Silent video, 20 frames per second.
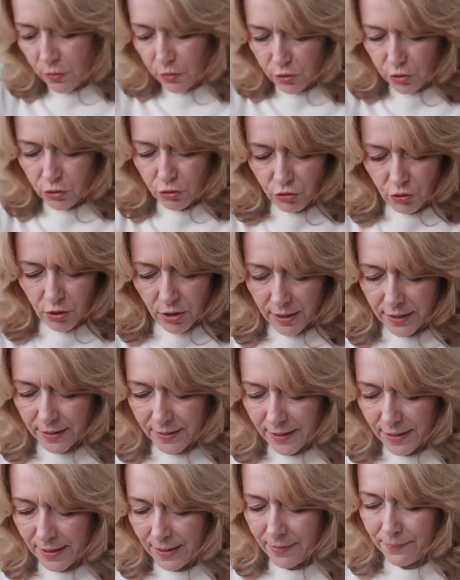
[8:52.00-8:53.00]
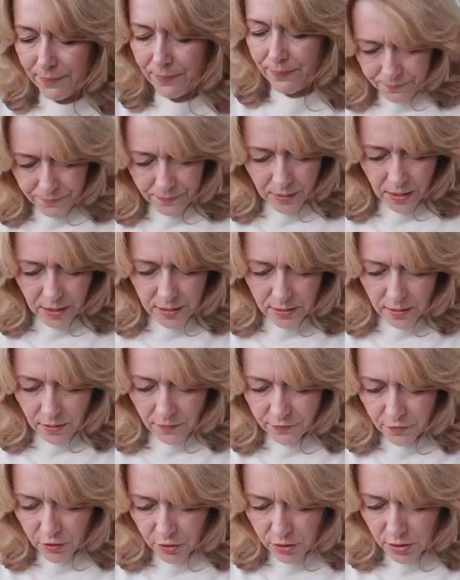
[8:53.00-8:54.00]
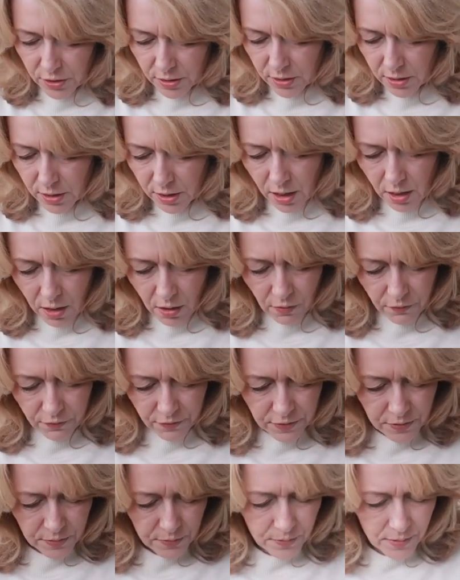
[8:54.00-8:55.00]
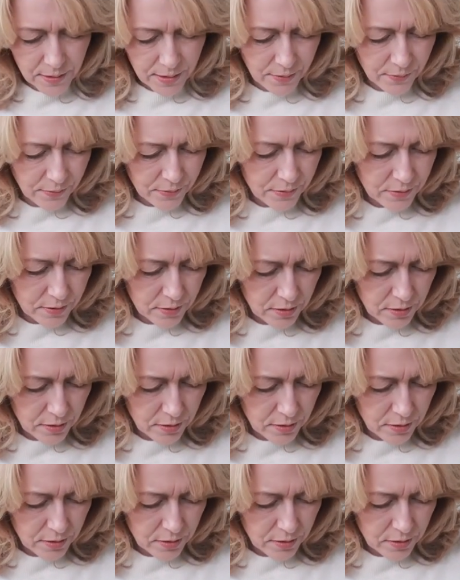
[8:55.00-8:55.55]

forward to trying that. And I've got a scarf as well.